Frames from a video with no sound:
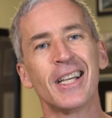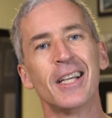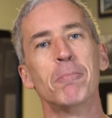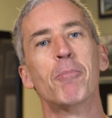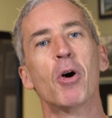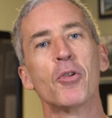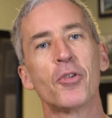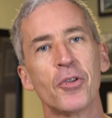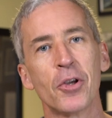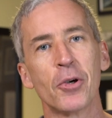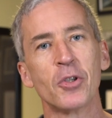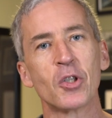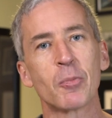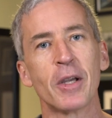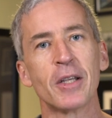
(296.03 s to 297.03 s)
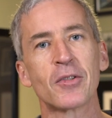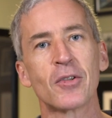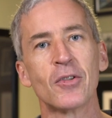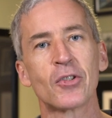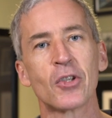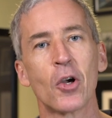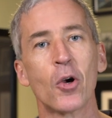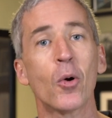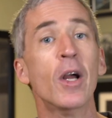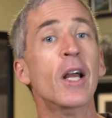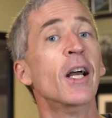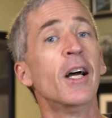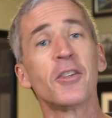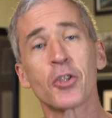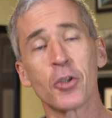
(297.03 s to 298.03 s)
in both of those spaces. So
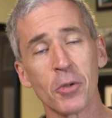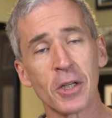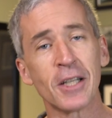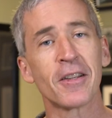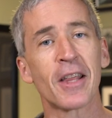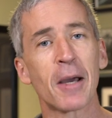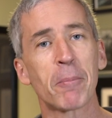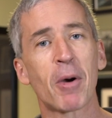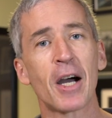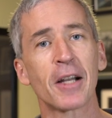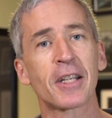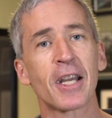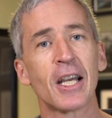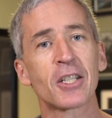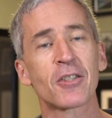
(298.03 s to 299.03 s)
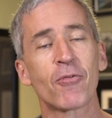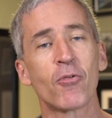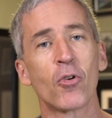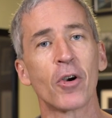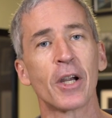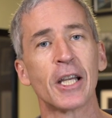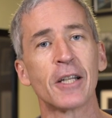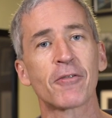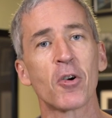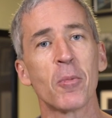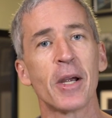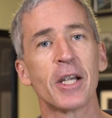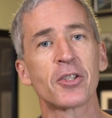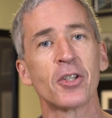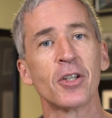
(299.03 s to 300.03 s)
tune into that podcast for
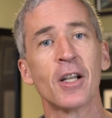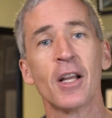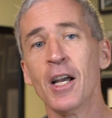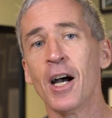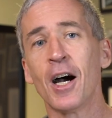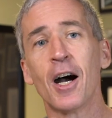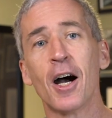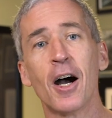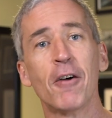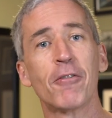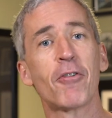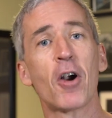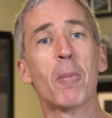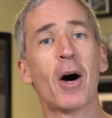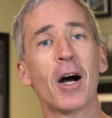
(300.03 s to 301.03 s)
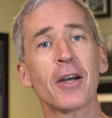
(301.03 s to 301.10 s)
information uh, from